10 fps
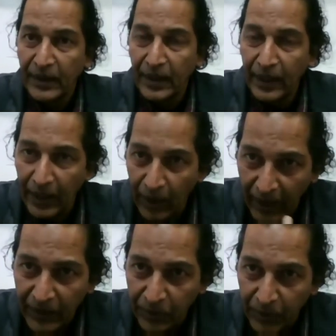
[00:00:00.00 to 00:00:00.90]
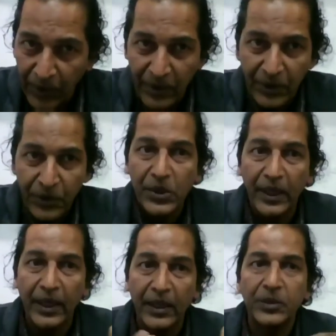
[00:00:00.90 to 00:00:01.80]
using
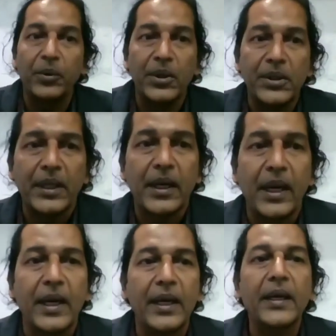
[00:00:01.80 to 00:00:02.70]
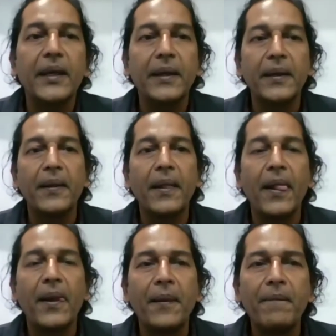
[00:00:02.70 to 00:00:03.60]
an anthropological eye,
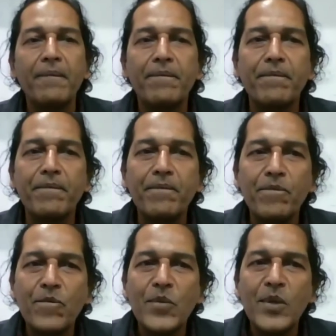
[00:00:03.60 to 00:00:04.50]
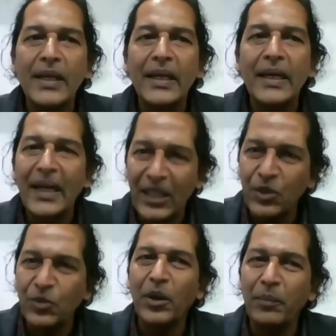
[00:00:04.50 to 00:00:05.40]
it is
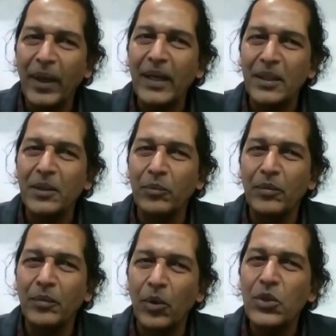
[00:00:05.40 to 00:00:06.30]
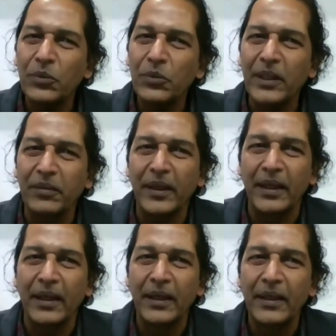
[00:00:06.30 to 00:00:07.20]
what makes it most worthwhile.